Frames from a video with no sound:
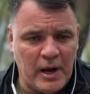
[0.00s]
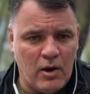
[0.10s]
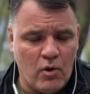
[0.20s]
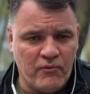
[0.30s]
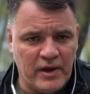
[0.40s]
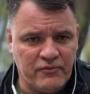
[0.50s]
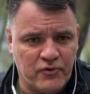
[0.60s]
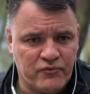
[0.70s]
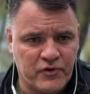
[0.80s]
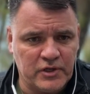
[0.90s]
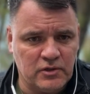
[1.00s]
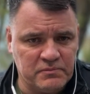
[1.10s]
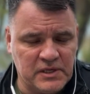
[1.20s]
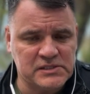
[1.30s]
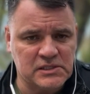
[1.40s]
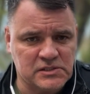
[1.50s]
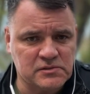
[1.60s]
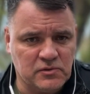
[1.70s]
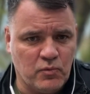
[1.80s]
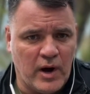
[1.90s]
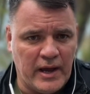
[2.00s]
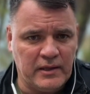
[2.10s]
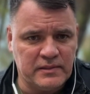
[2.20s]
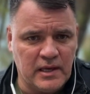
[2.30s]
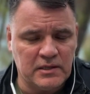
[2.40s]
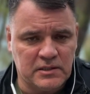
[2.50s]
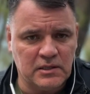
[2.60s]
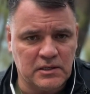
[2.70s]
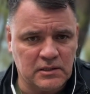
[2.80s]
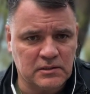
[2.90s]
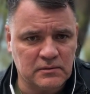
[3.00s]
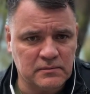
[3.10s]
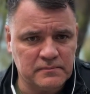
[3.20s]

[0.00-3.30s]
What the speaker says: our way for freedom. This is why they did it.